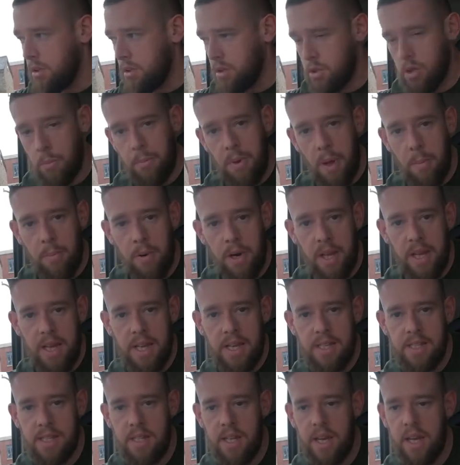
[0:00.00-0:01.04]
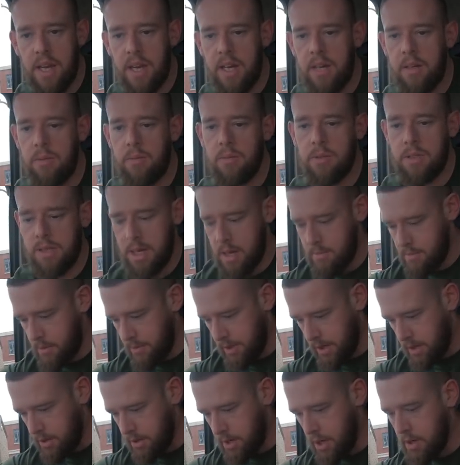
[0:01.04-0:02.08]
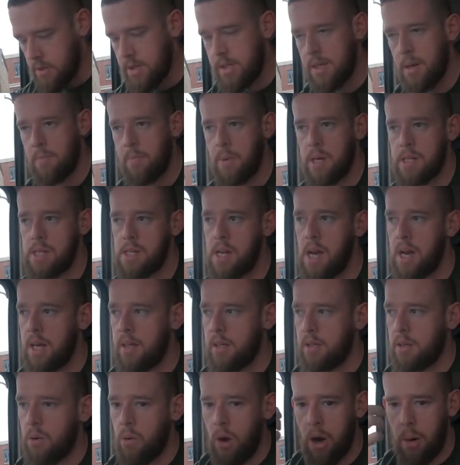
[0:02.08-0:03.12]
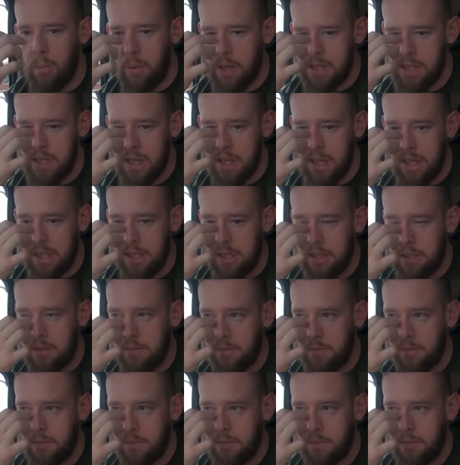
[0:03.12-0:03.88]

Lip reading: Should be a pretty easy day, eh? What time are we on now? 9:10. 9:15.